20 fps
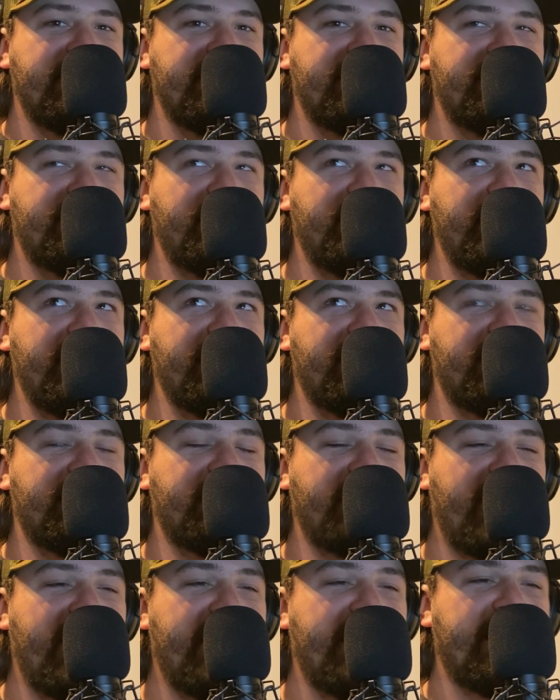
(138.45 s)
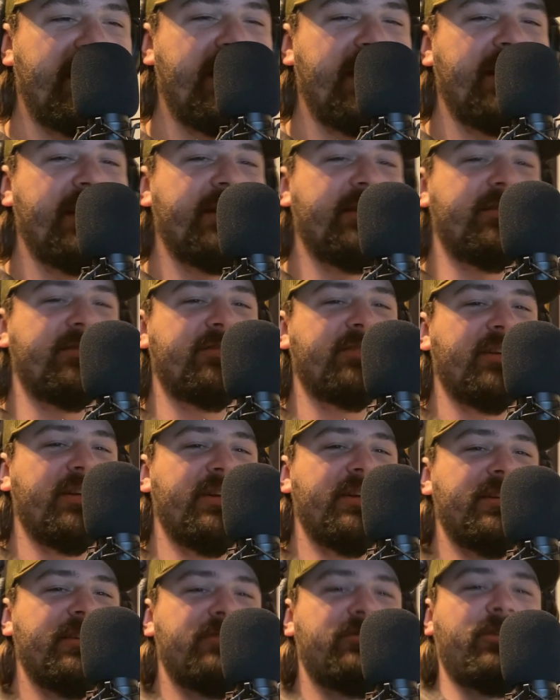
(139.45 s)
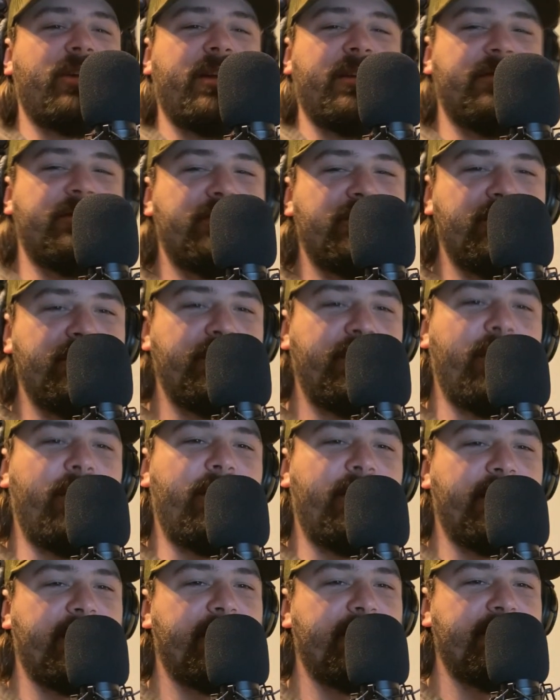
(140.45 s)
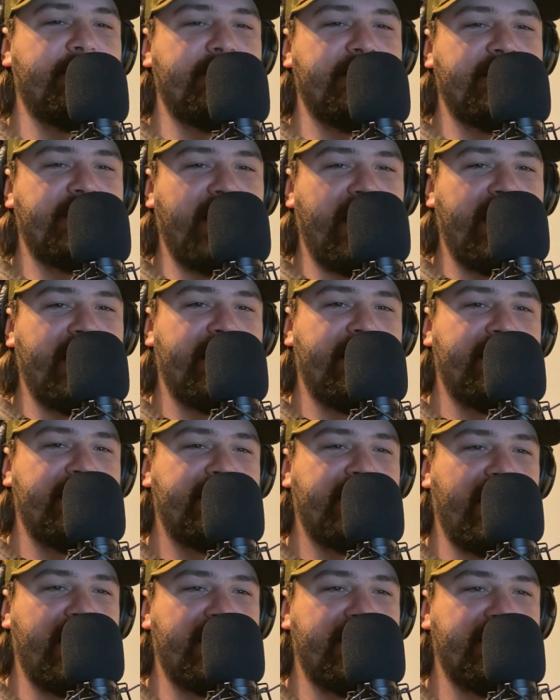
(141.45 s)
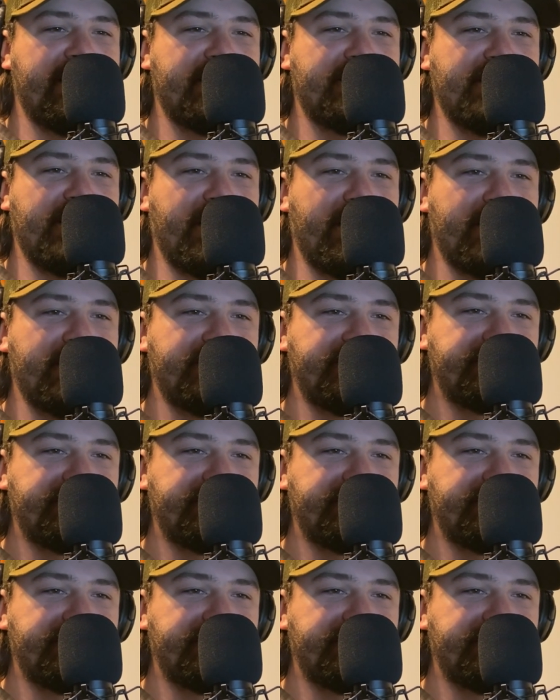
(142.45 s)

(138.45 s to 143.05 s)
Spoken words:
There's gonna be a lot of kids trying to Zoom call Santa this year.